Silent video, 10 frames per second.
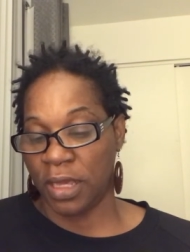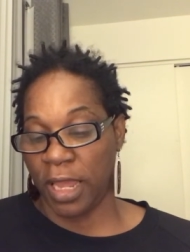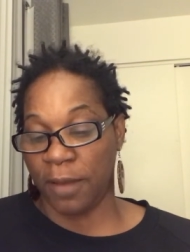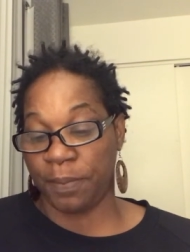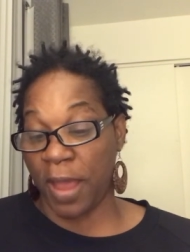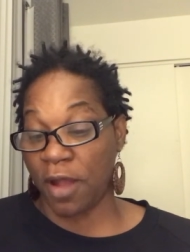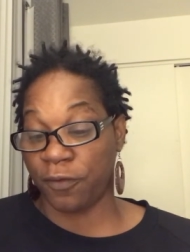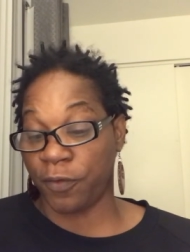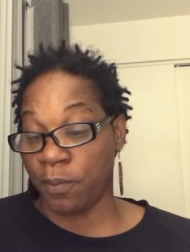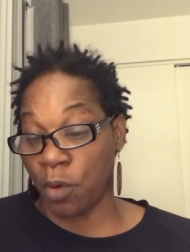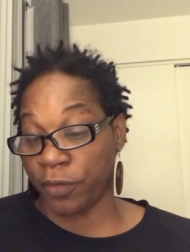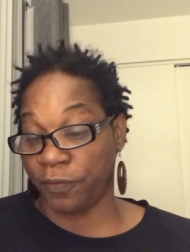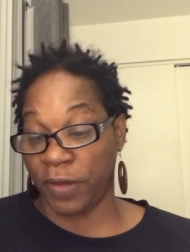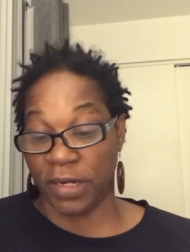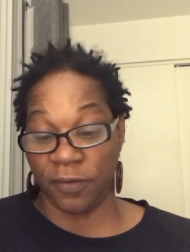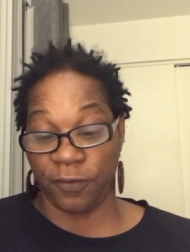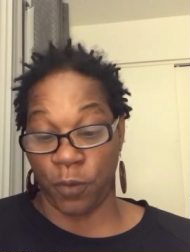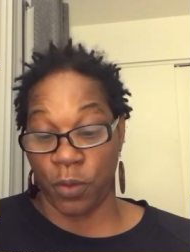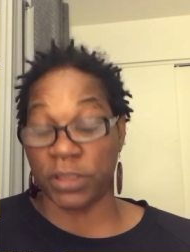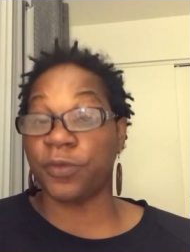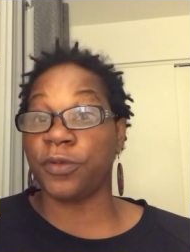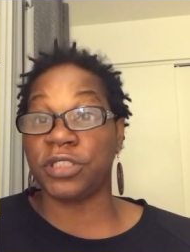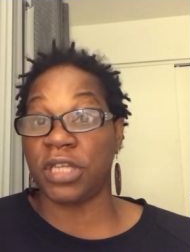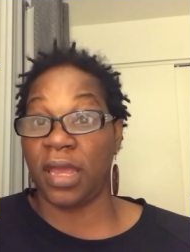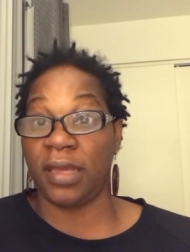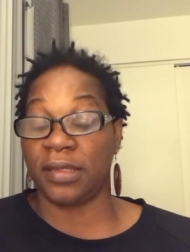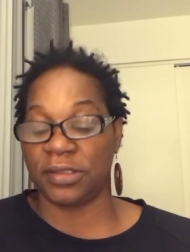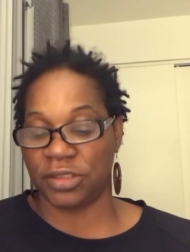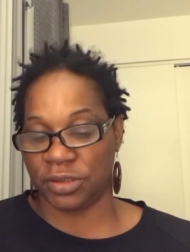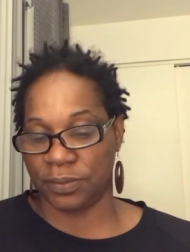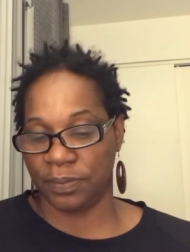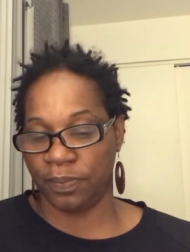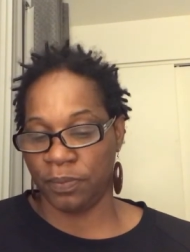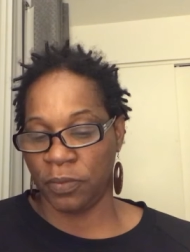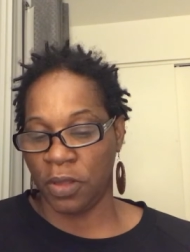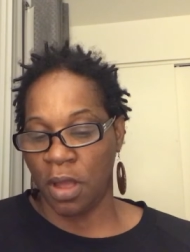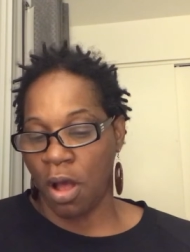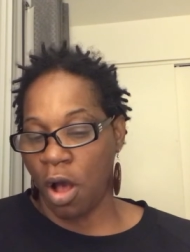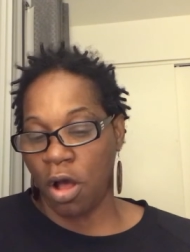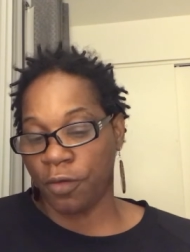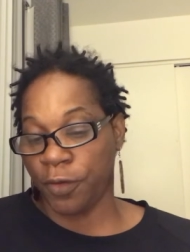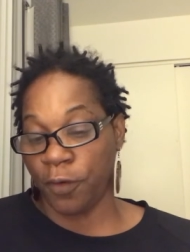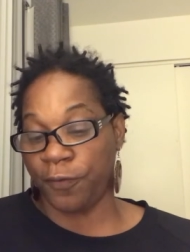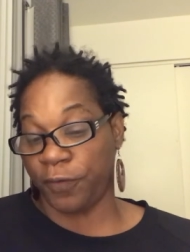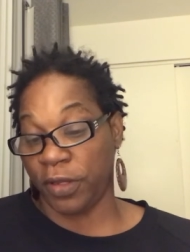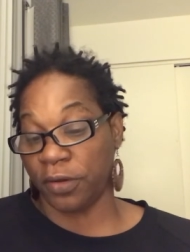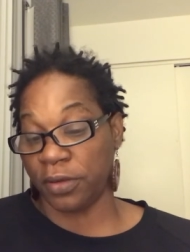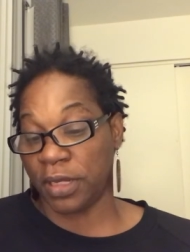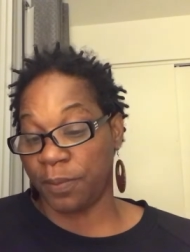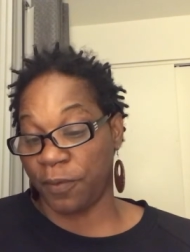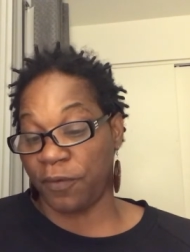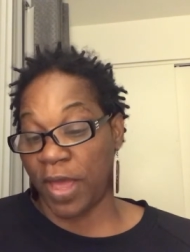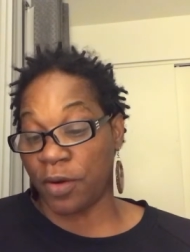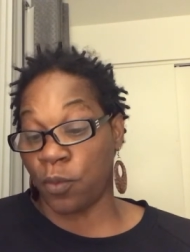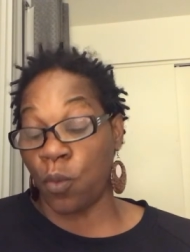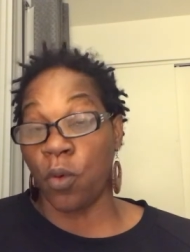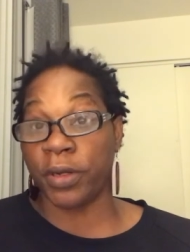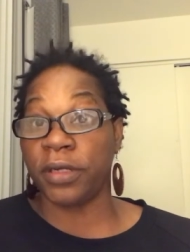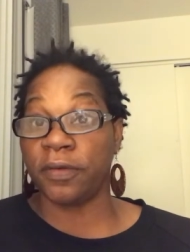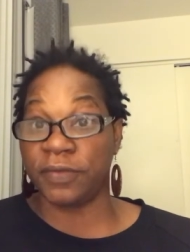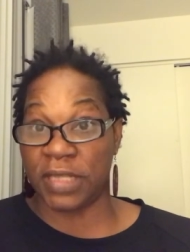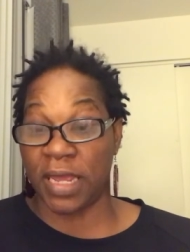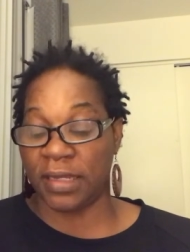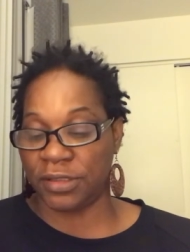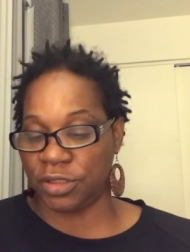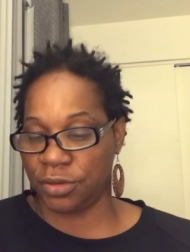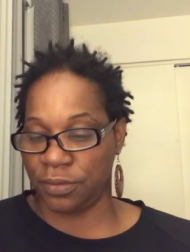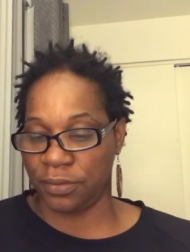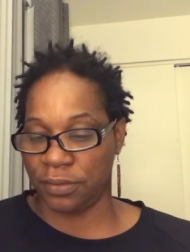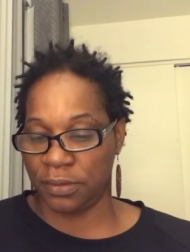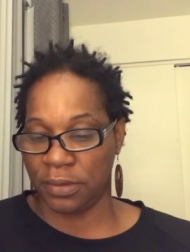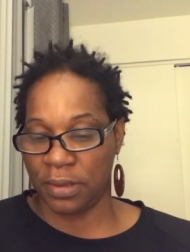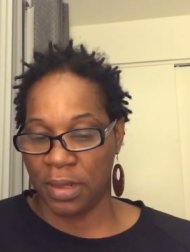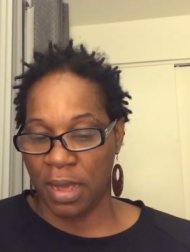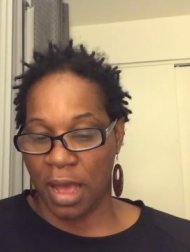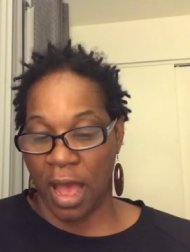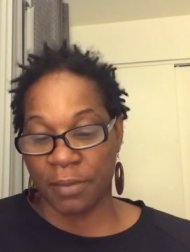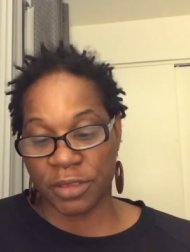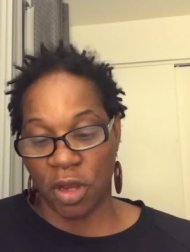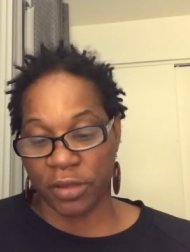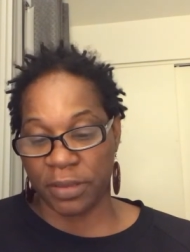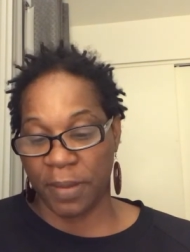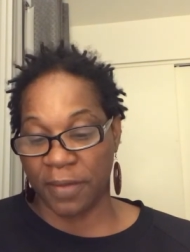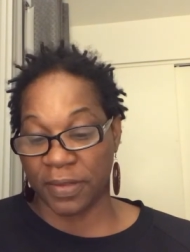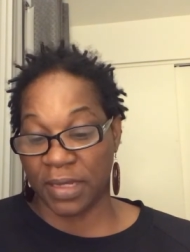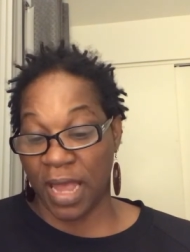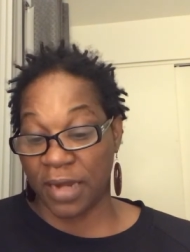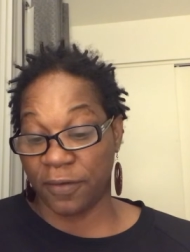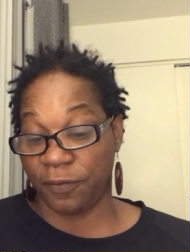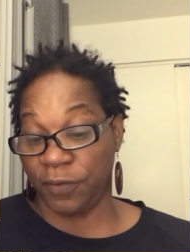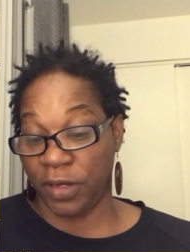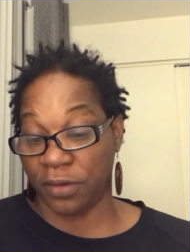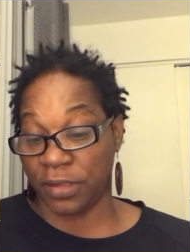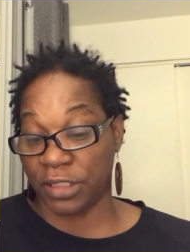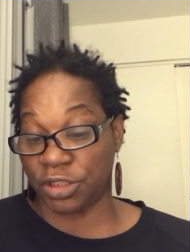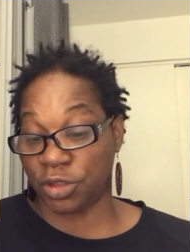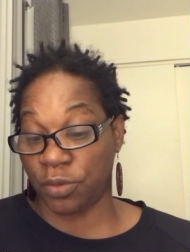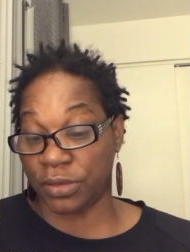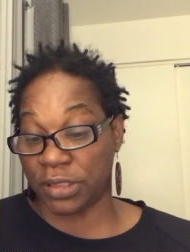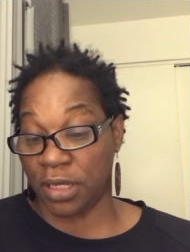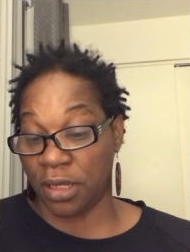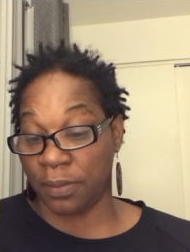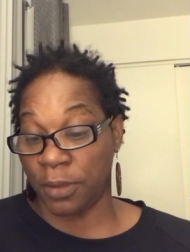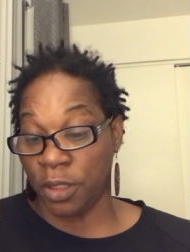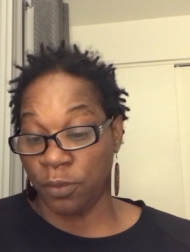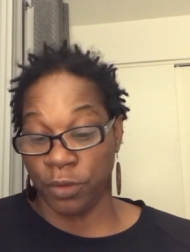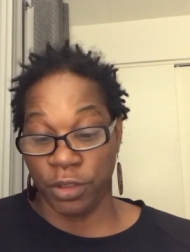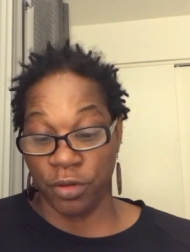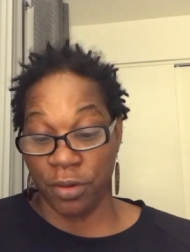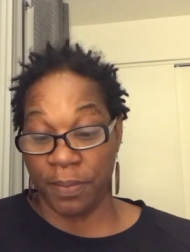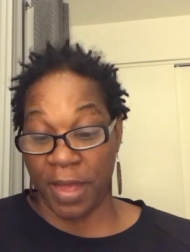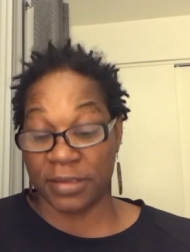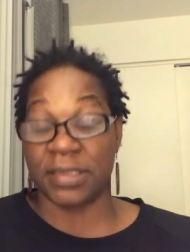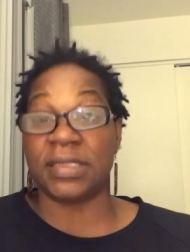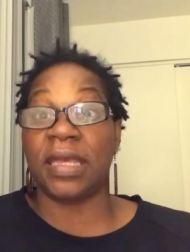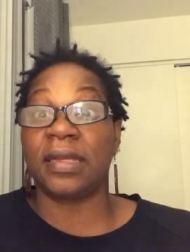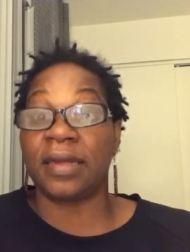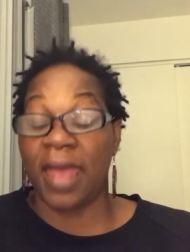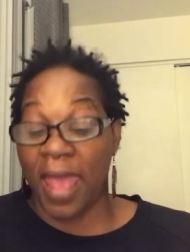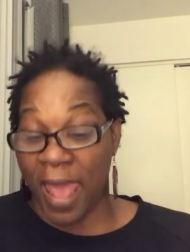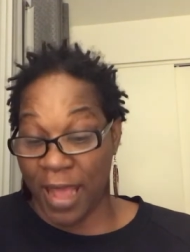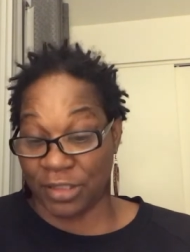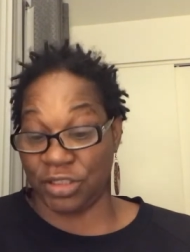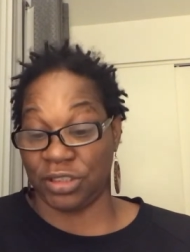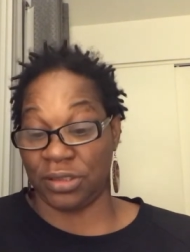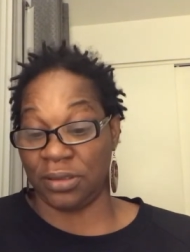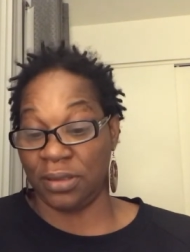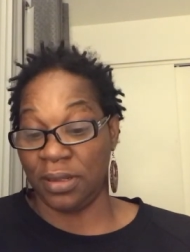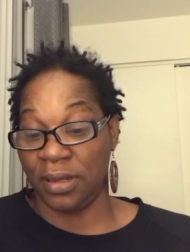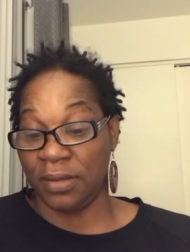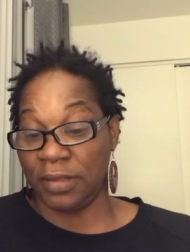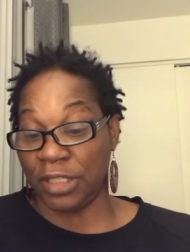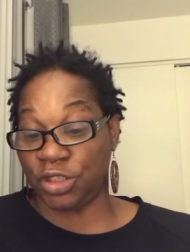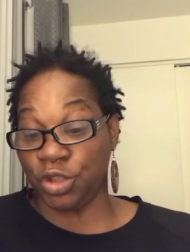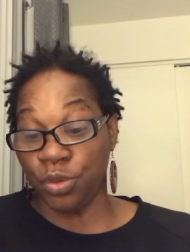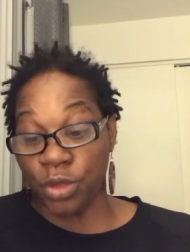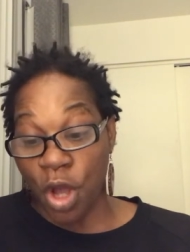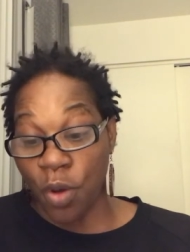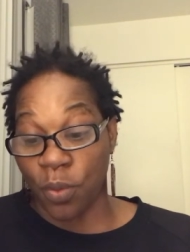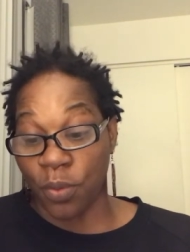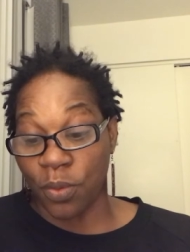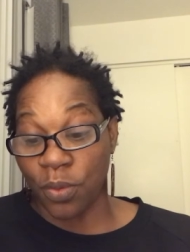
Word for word: a powerful motivating force for change. Although fear can provide a warning of danger, I'm talking about the kind of fear that shows up when you're about to take an action that you know